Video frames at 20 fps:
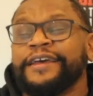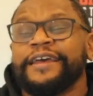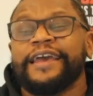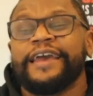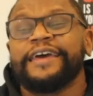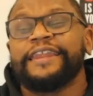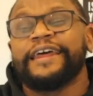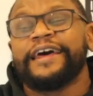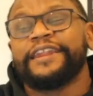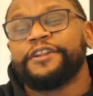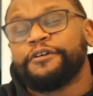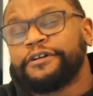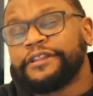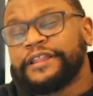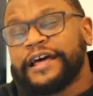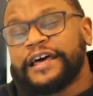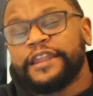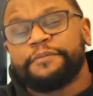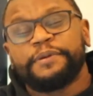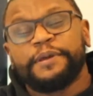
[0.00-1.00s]
And I know a
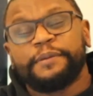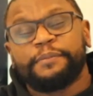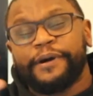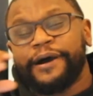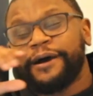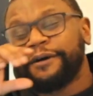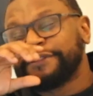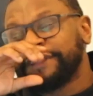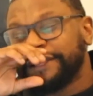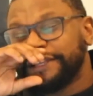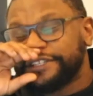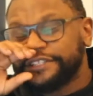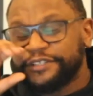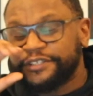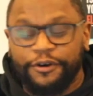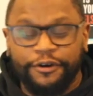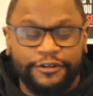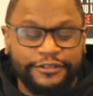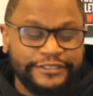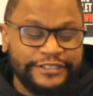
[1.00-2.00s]
lot of people out there are
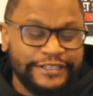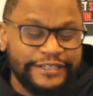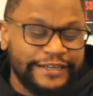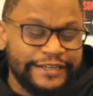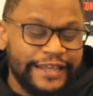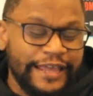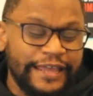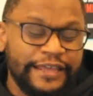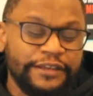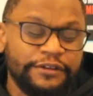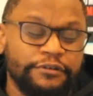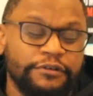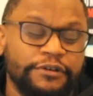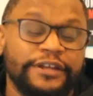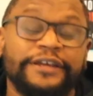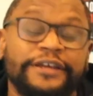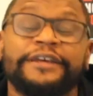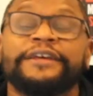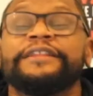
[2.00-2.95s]
salty and hating on it.